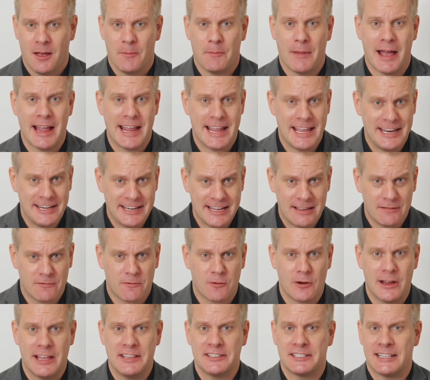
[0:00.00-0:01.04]
My Indian
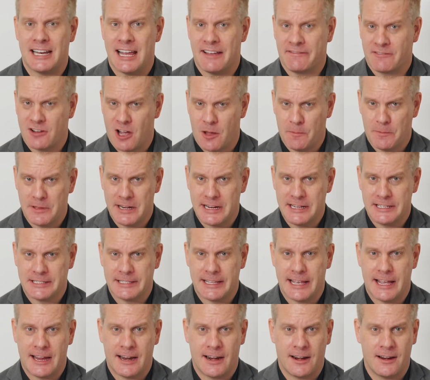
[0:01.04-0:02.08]
friends that have companies
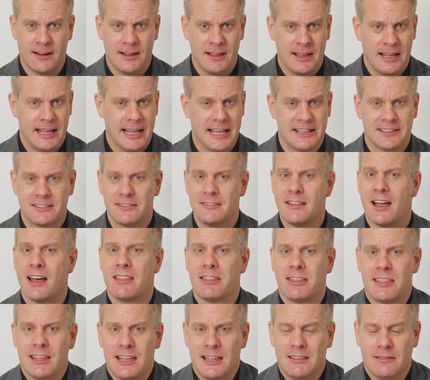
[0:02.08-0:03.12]
there, it's
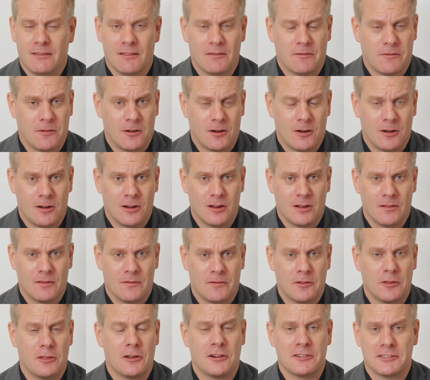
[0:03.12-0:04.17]
nothing for
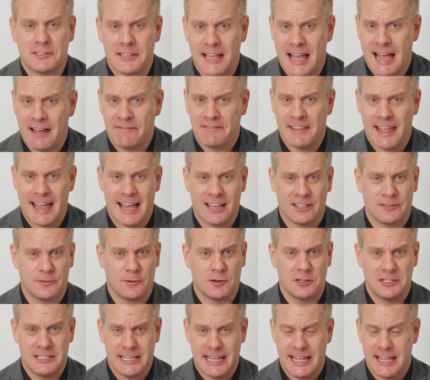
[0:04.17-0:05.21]
their staff to ask
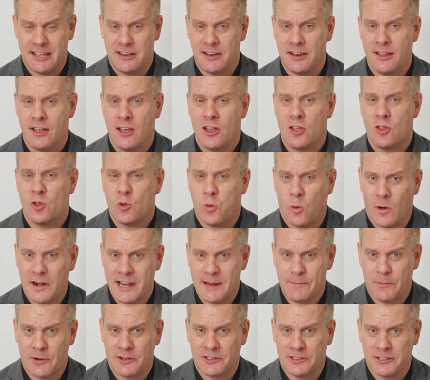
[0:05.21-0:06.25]
for 10,
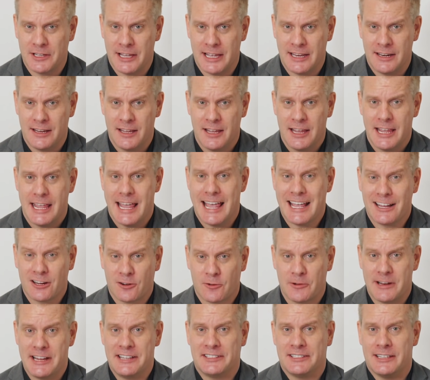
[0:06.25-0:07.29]
20%
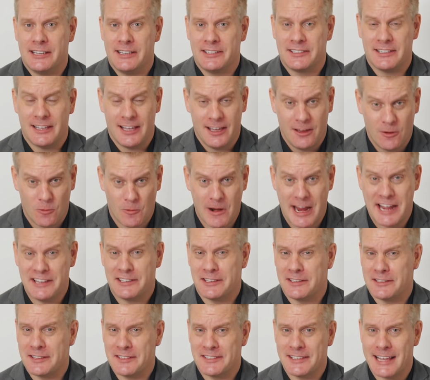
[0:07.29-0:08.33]
increases,
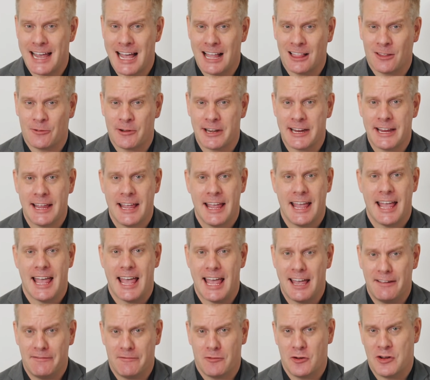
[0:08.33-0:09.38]
raises in salary
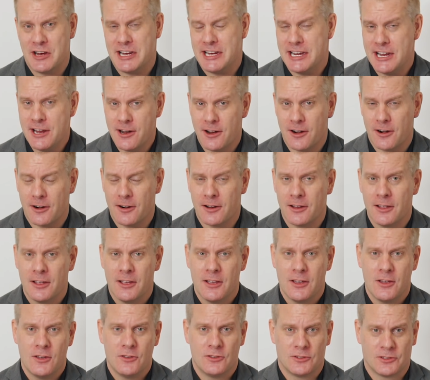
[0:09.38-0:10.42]
every year.
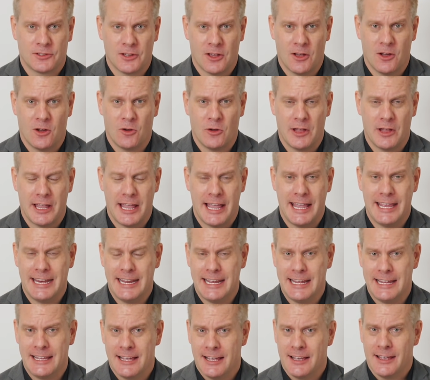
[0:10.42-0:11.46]
So
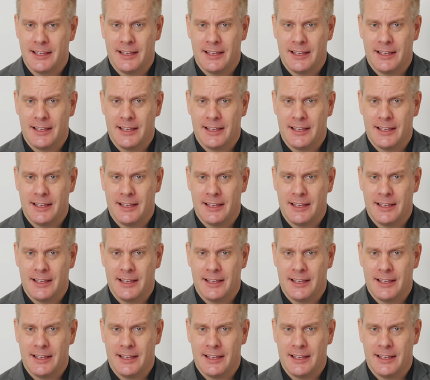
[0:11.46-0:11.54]
any